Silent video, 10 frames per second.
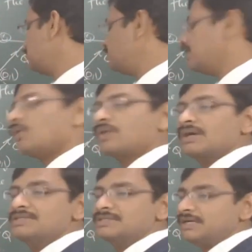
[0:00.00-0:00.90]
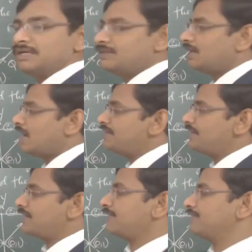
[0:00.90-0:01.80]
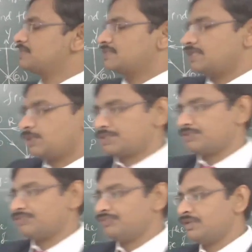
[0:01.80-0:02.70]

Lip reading: we have considered and derived this equation.